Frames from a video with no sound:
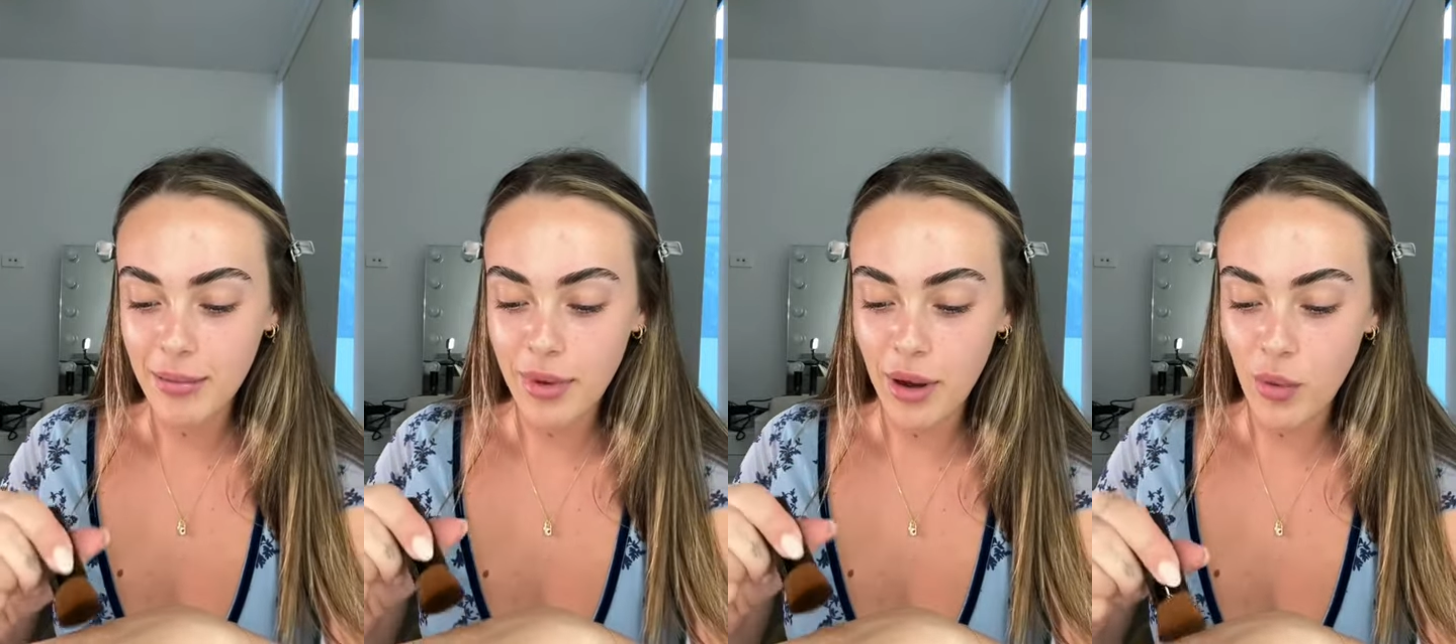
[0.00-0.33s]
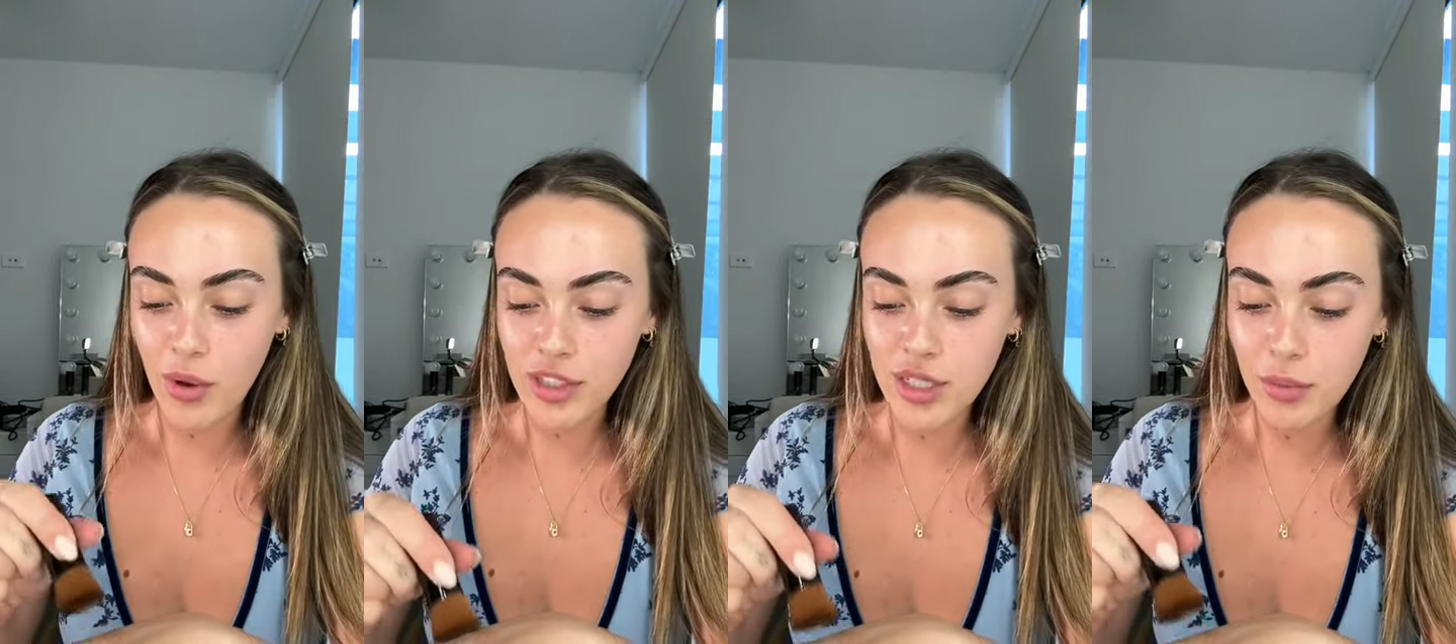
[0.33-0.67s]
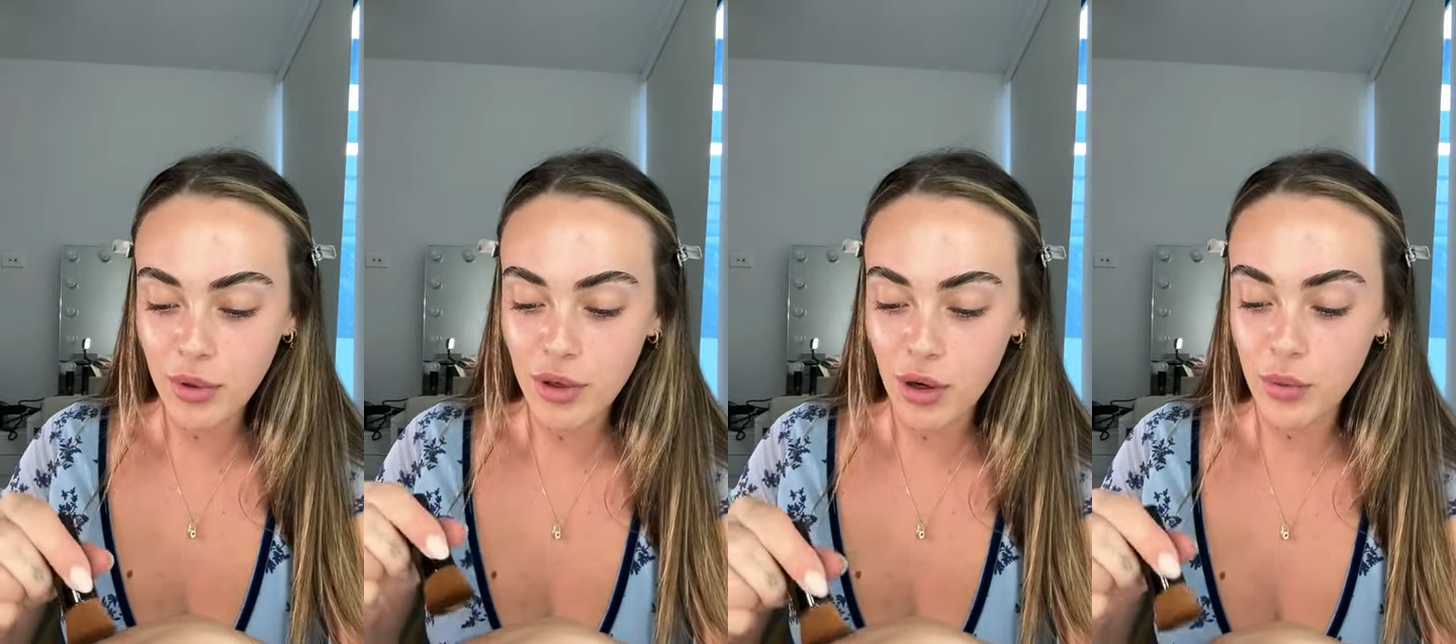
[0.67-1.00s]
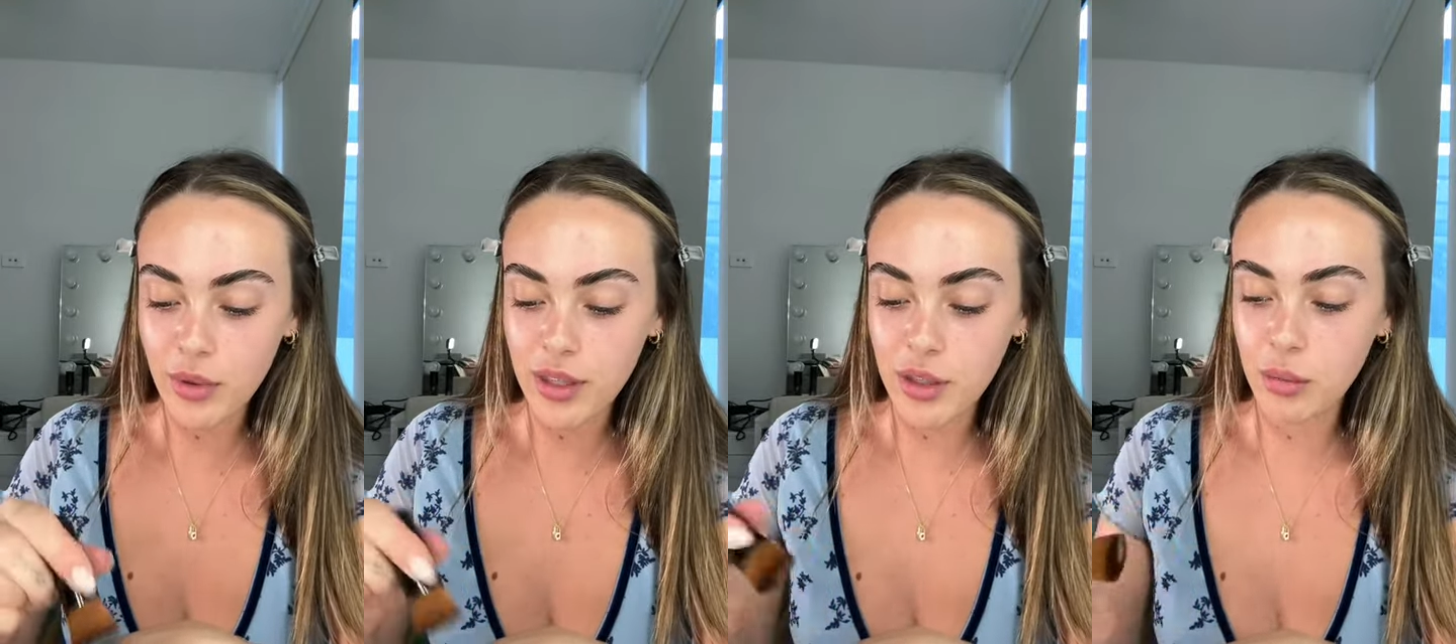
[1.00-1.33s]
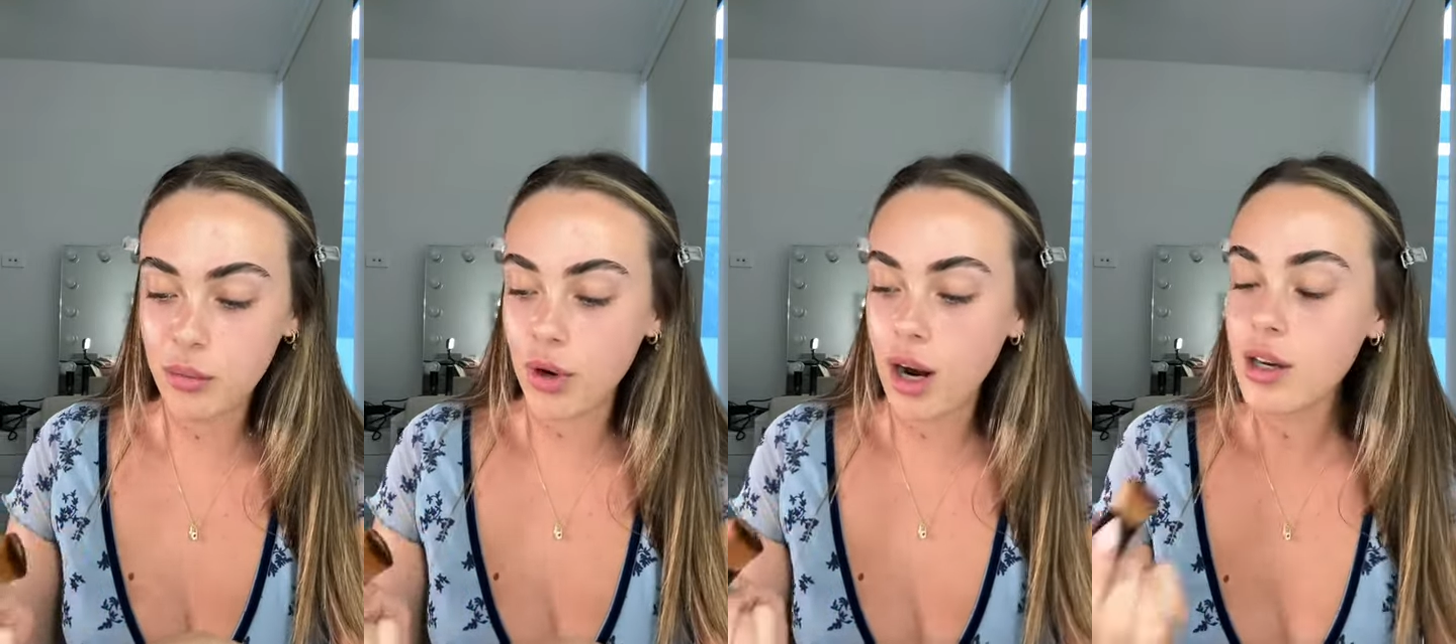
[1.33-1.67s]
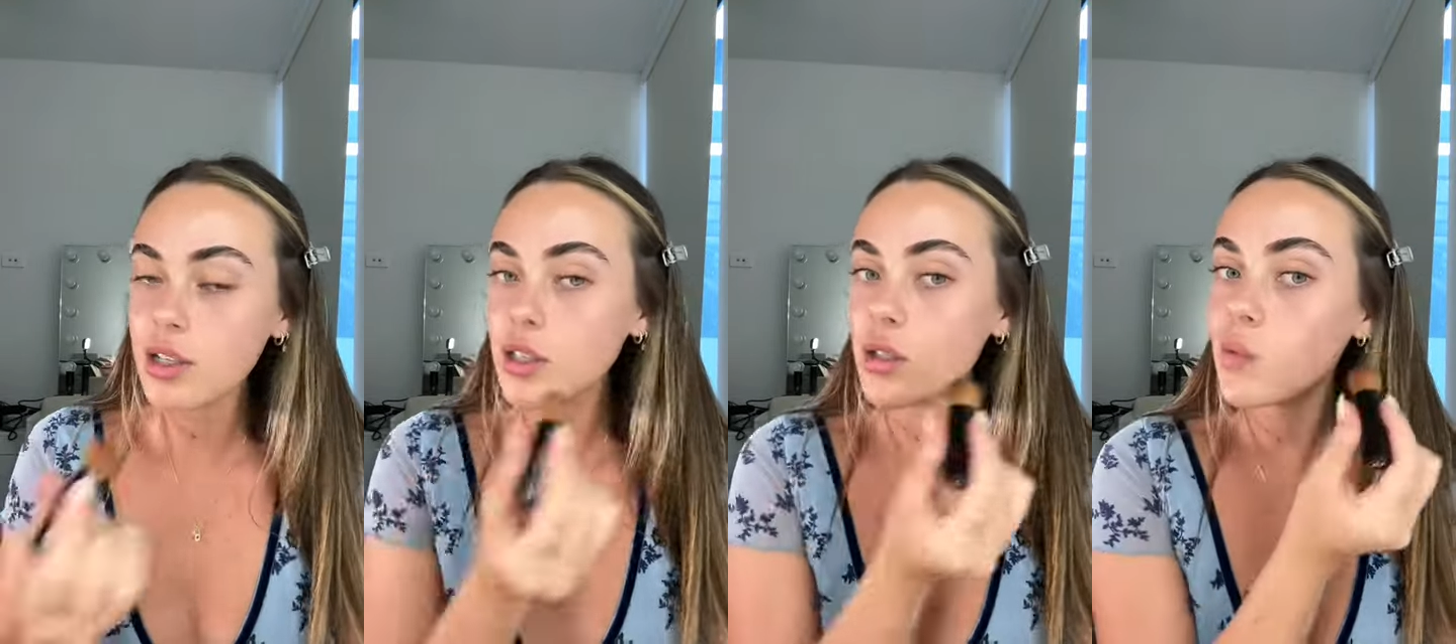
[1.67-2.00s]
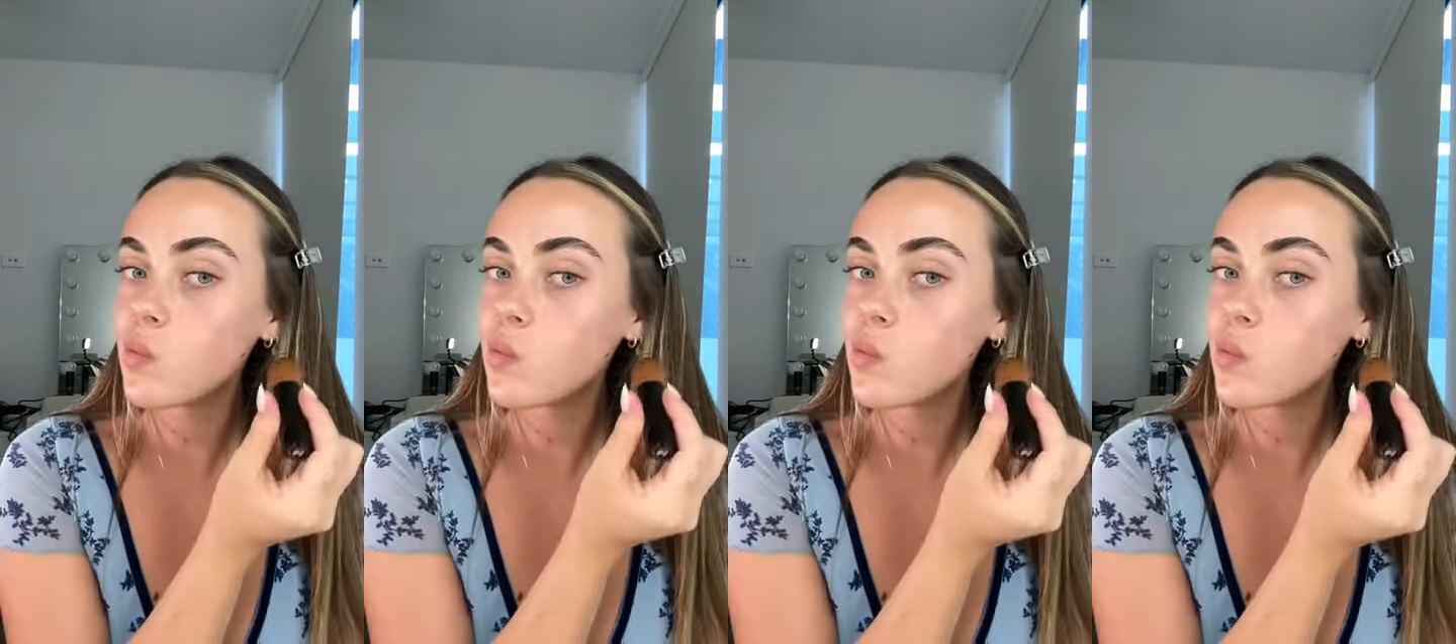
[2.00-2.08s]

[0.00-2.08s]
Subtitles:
But once you put it on with a little brush,